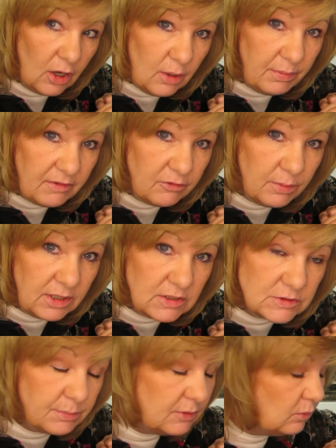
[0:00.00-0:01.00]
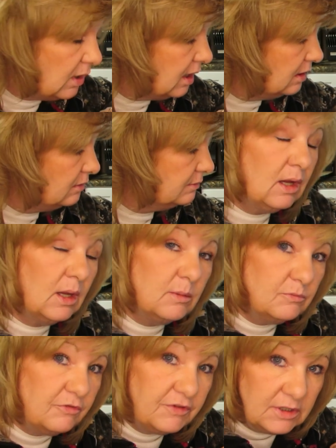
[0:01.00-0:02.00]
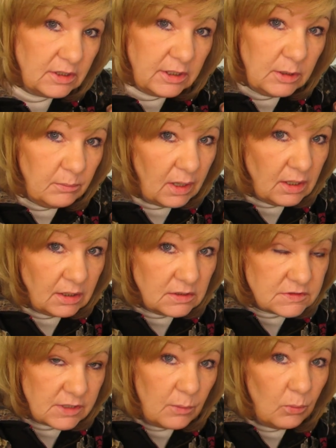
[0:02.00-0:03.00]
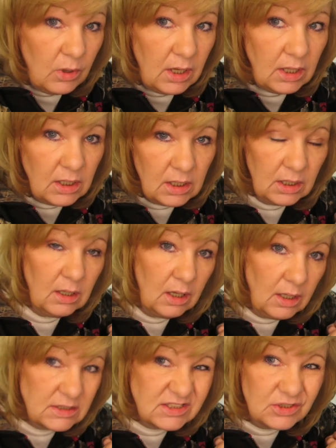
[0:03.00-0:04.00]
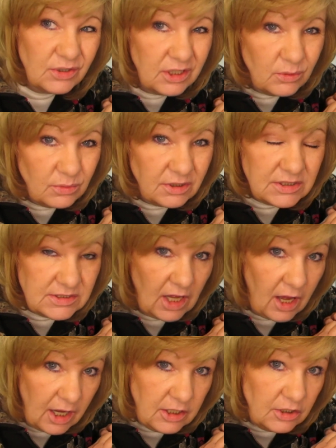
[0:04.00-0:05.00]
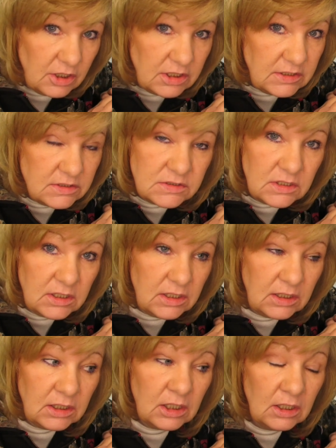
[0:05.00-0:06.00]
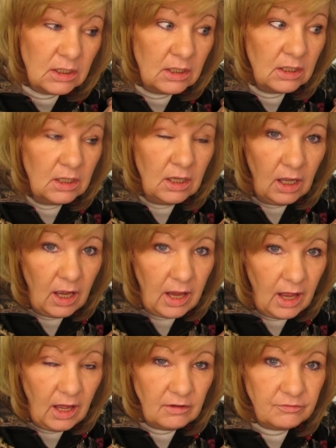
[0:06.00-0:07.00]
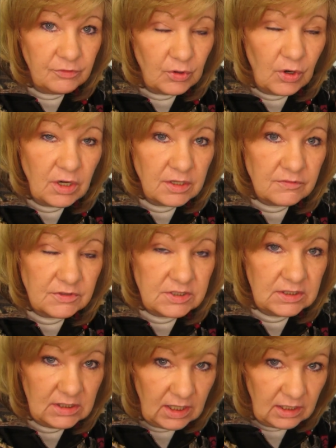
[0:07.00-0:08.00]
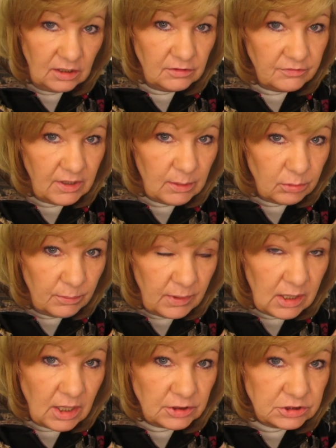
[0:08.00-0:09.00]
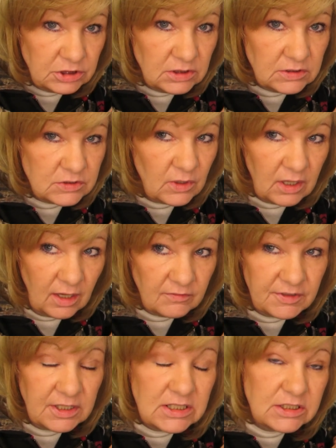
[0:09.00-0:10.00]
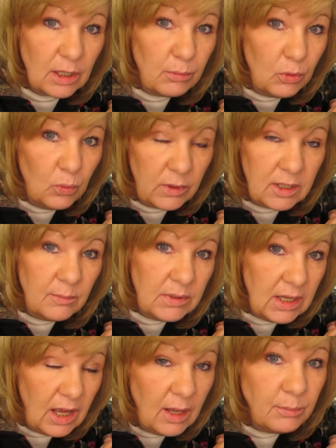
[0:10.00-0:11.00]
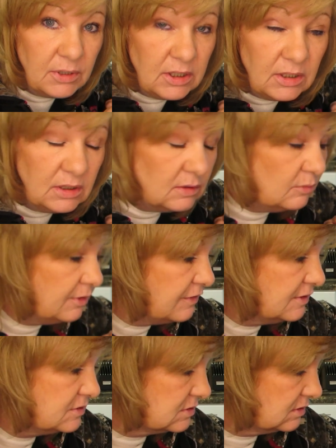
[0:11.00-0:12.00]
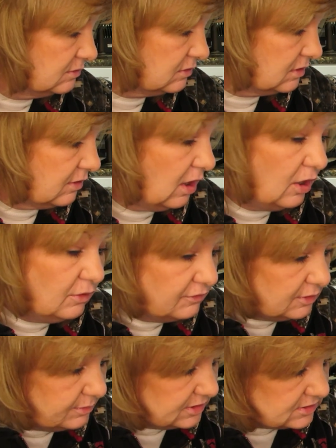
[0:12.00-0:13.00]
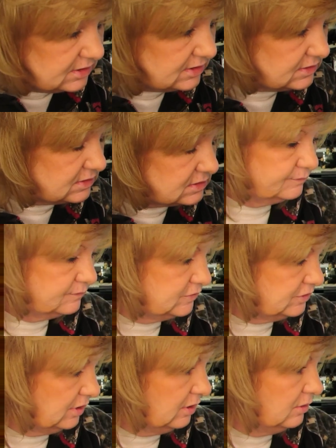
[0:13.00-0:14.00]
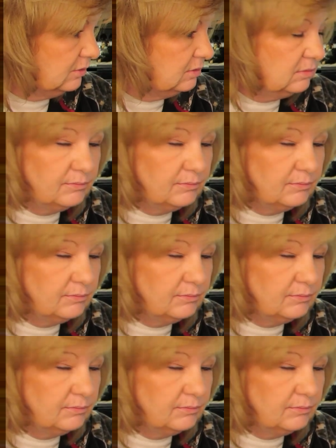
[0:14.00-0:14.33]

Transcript: hope everybody's been well. I'm feeling better somewhat. I still get really tired easily. I have chronic fatigue and fibromyalgia, so I have like a double whammy happening with this COVID business. So